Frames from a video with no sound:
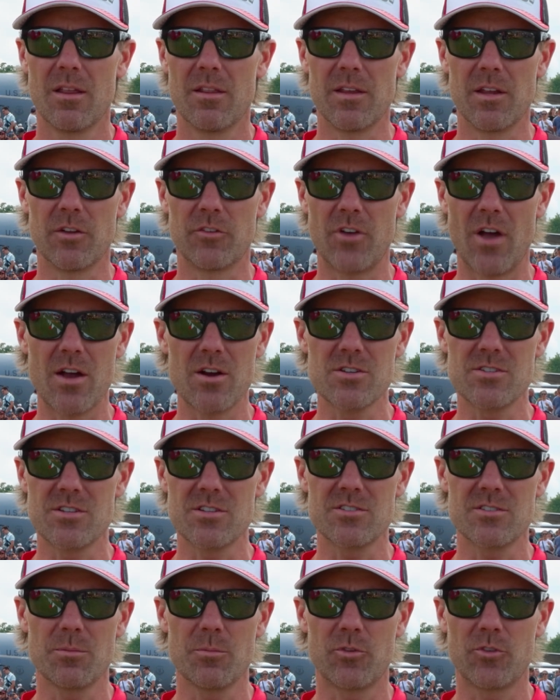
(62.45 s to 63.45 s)
the entire
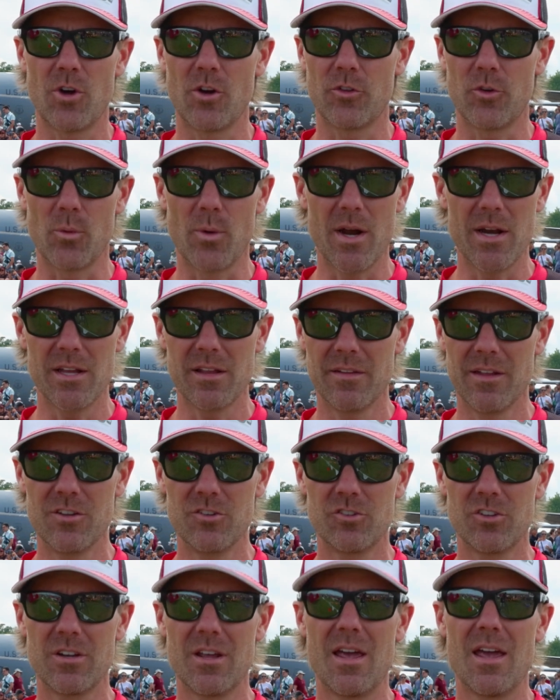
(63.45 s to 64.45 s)
system, start the radial
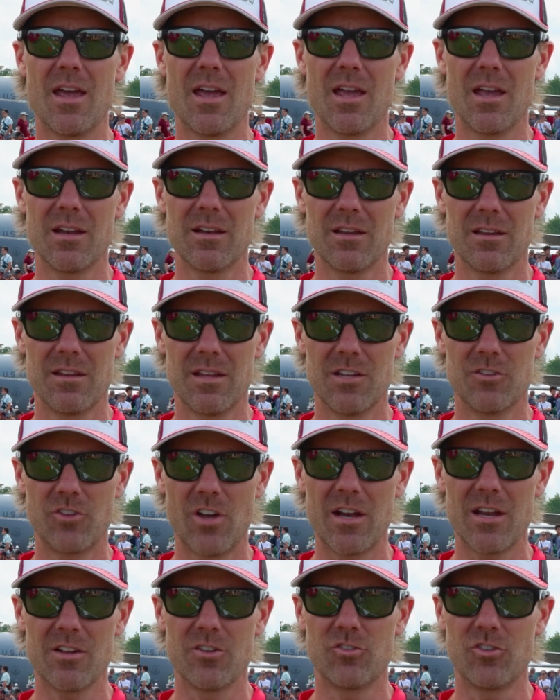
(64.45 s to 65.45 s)
engine and the
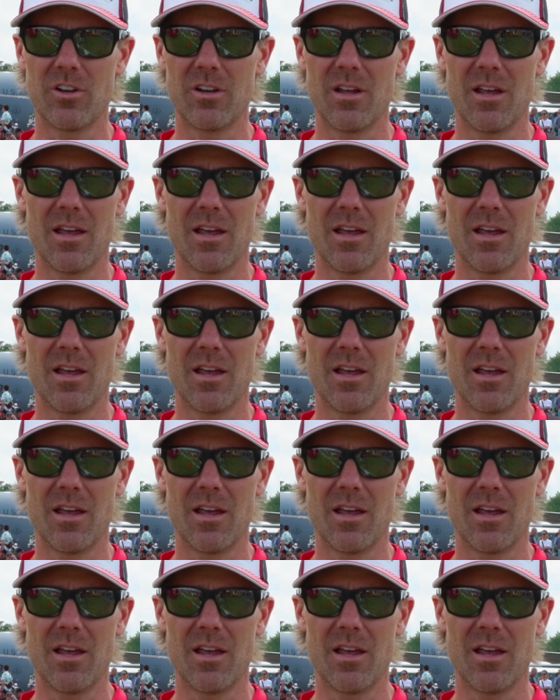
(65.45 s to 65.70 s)
jet engine,